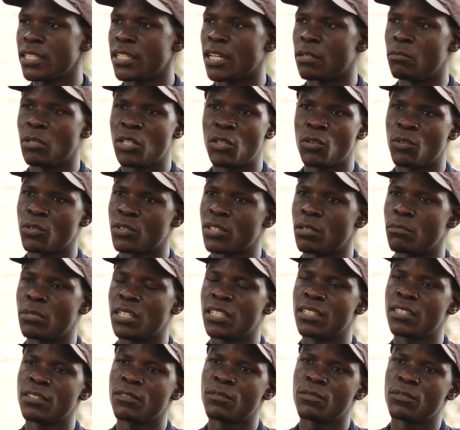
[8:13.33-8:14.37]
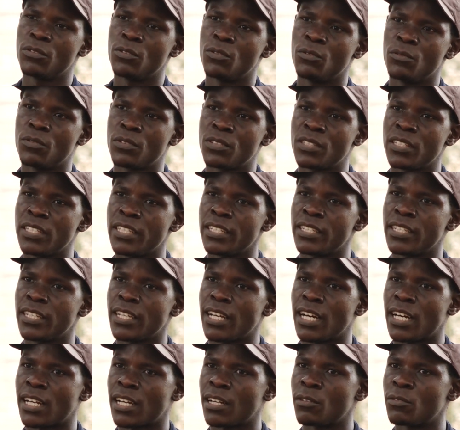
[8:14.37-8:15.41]
Yeah, because I believe you've seen
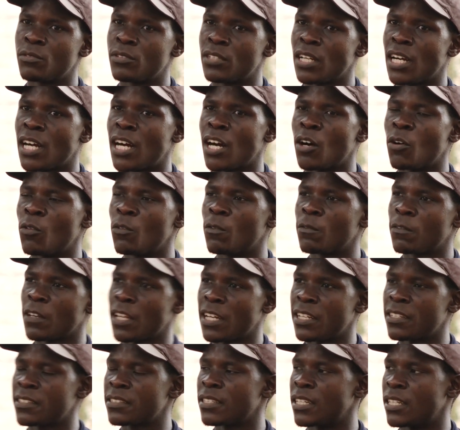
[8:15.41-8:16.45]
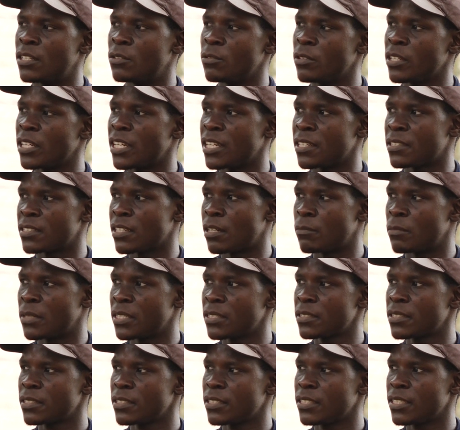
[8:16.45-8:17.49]
around how floods are doing us a
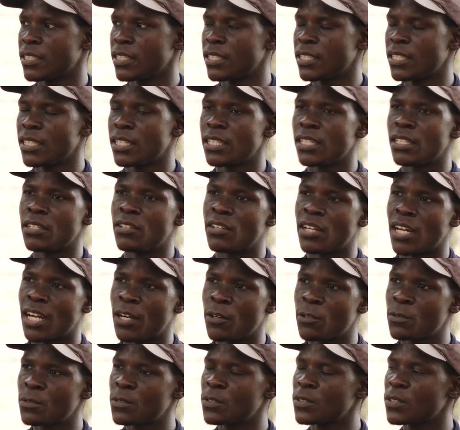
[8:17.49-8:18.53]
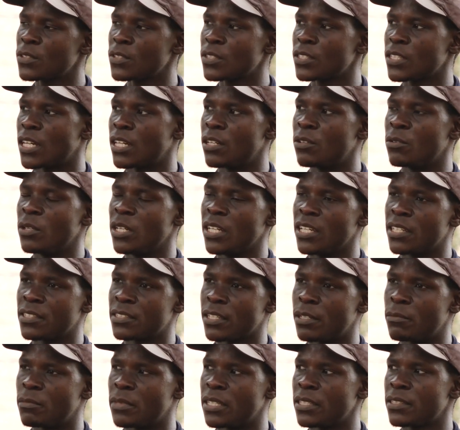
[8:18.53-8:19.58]
mess, droughts are doing us
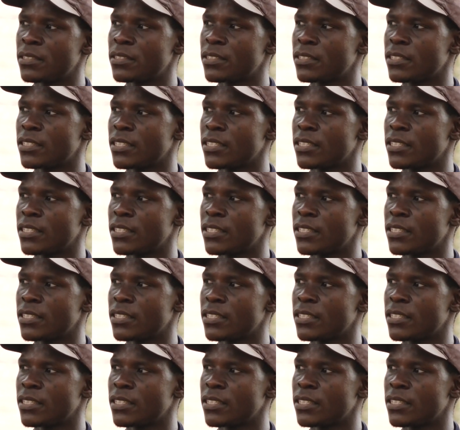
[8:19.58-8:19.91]
a mess.